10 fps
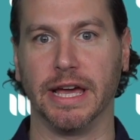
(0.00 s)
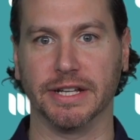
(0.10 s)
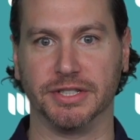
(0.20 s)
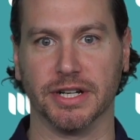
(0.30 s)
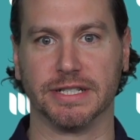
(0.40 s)

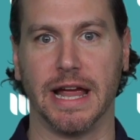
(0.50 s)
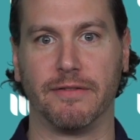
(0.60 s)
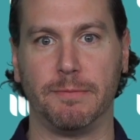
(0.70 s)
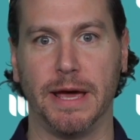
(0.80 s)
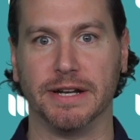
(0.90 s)
It's just
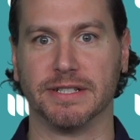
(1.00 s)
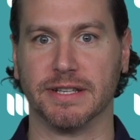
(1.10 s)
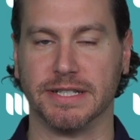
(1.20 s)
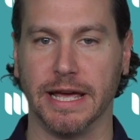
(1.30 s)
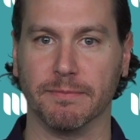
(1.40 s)
every page is
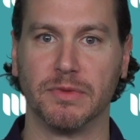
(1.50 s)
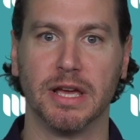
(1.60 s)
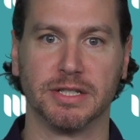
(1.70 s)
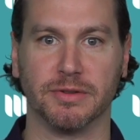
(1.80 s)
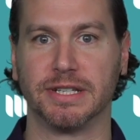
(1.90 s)
the same.
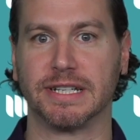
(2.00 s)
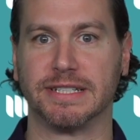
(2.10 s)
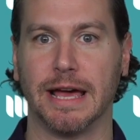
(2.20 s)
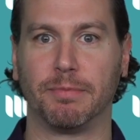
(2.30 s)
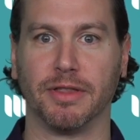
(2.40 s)
So in this
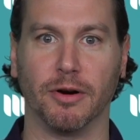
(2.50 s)
example,